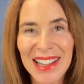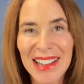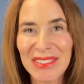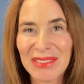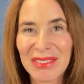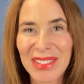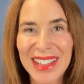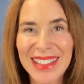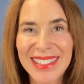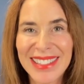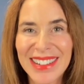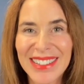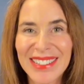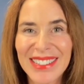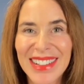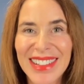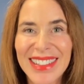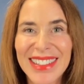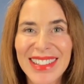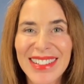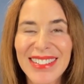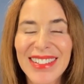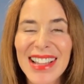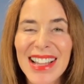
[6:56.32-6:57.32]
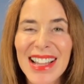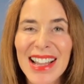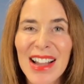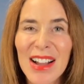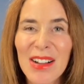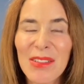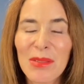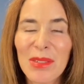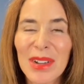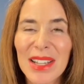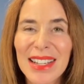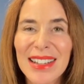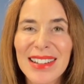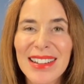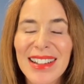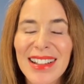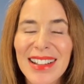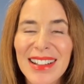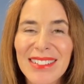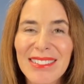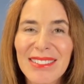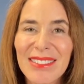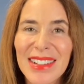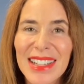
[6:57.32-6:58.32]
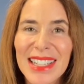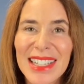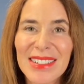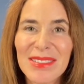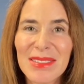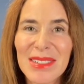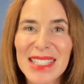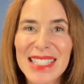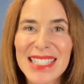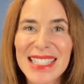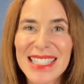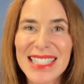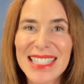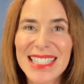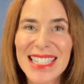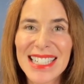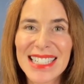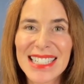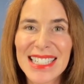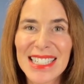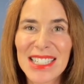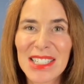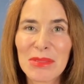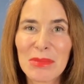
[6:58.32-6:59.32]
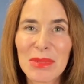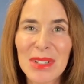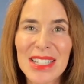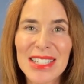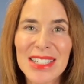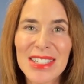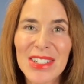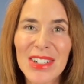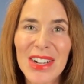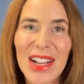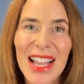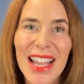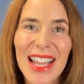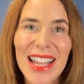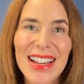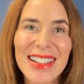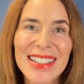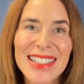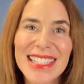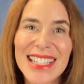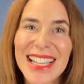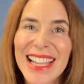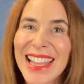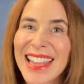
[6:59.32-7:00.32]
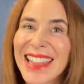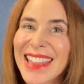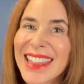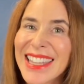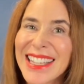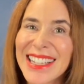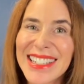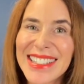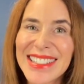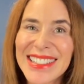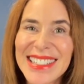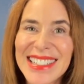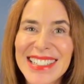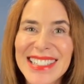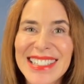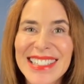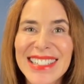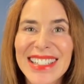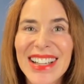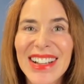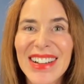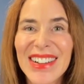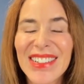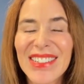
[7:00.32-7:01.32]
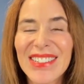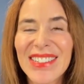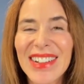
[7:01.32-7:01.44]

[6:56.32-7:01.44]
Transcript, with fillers: I'm right there with you. When, when it was suggested to me to try it, I was like, there is no